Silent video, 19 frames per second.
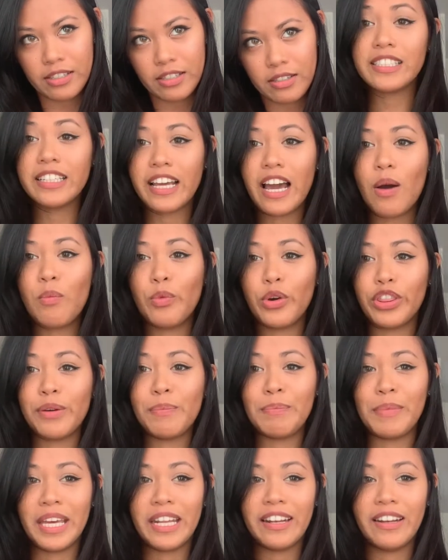It doesn't come with a
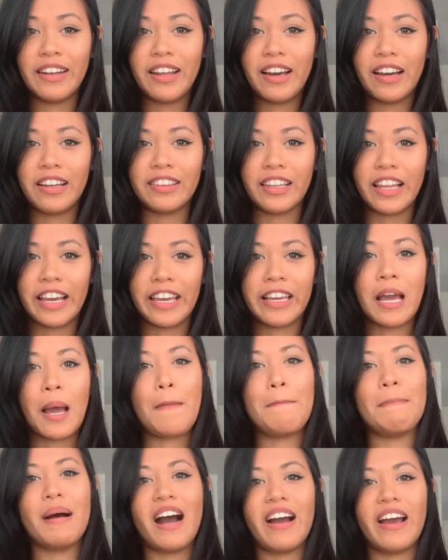mitten, unlike
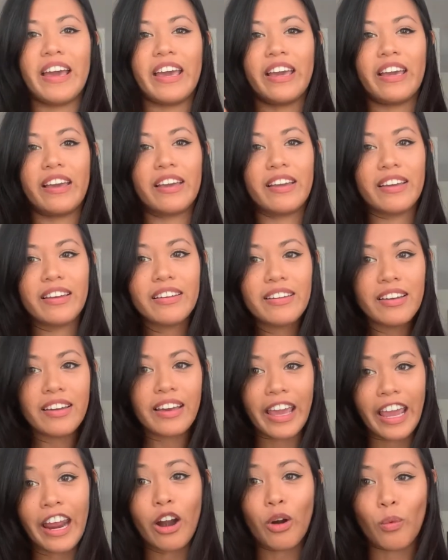my
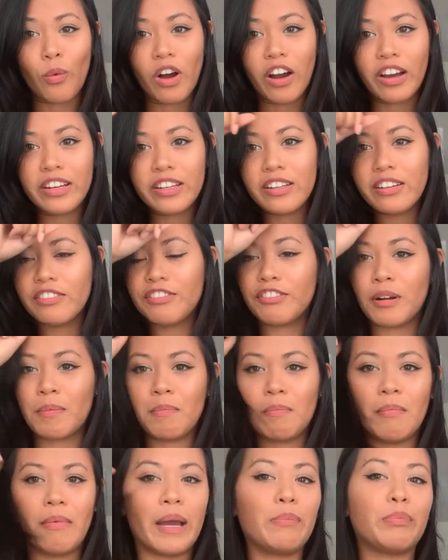hair wand
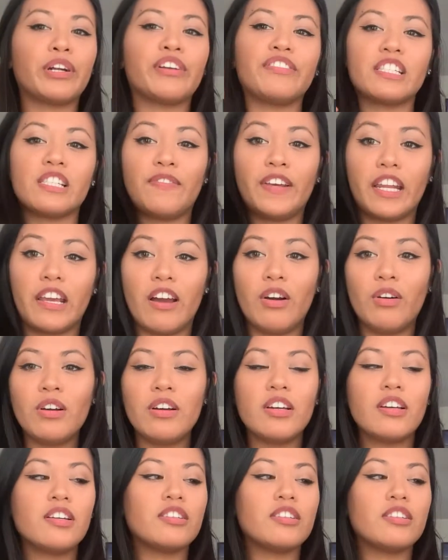from my previous video.